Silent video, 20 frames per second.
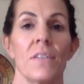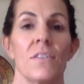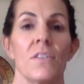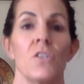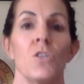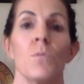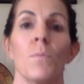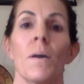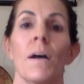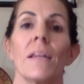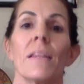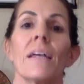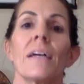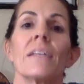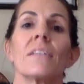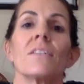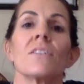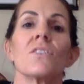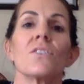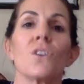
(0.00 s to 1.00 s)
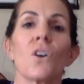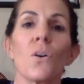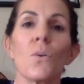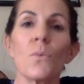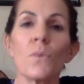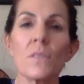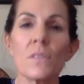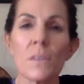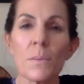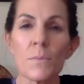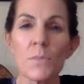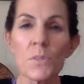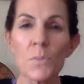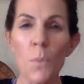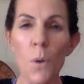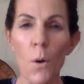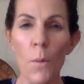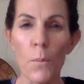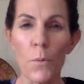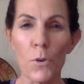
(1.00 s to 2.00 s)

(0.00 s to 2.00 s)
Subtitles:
and you might like to start with some small